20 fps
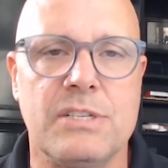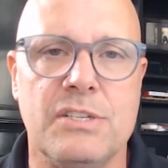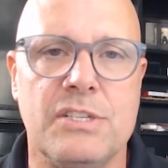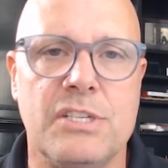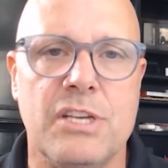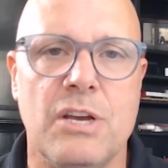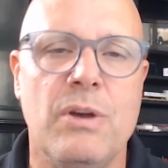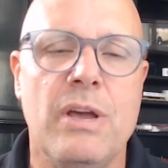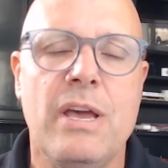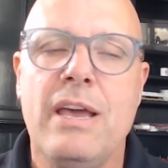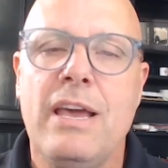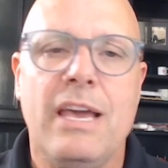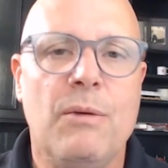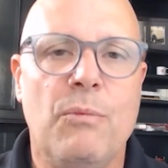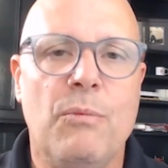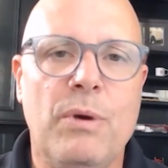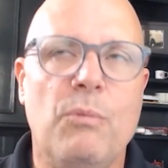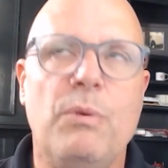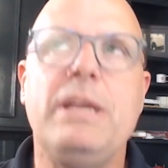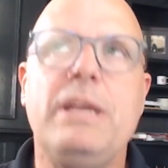And so
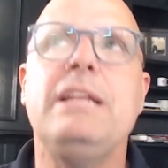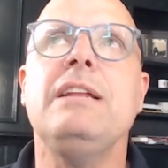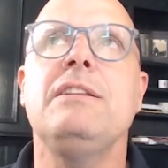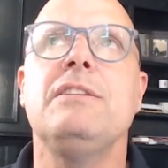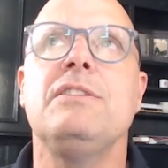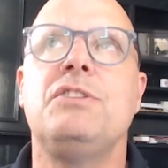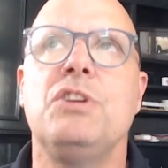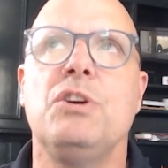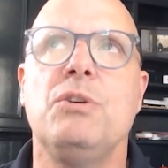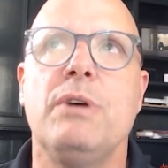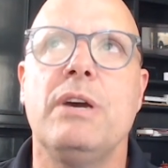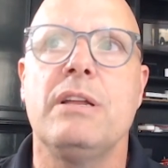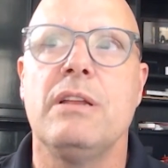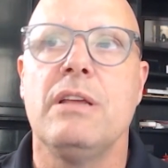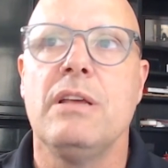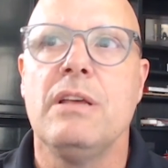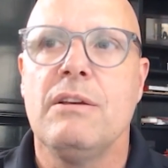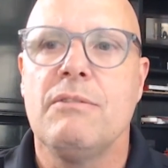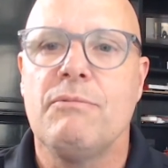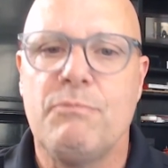we didn't do it
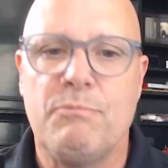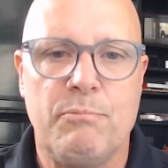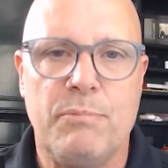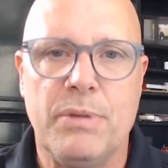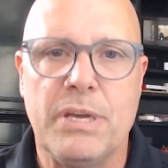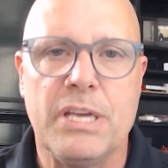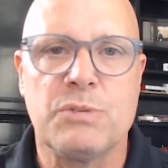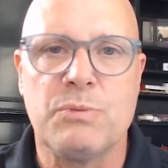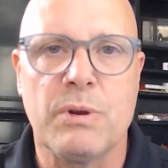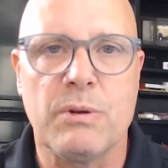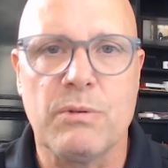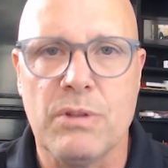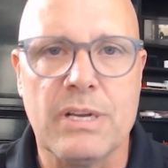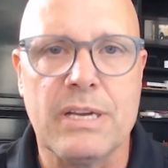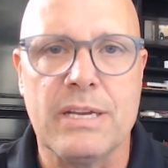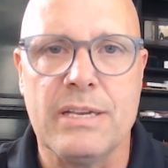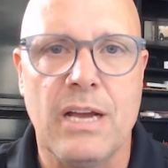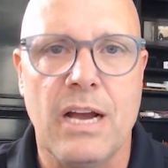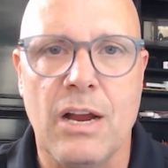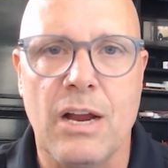because we were
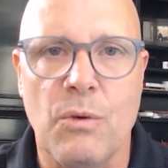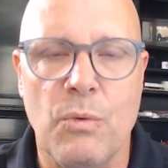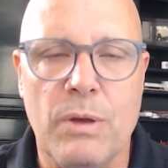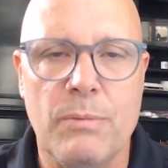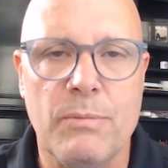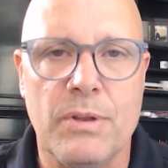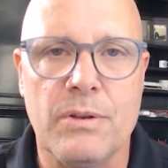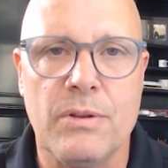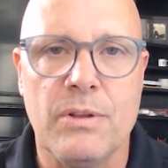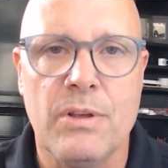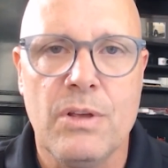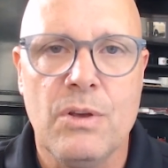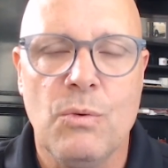looking to hire women.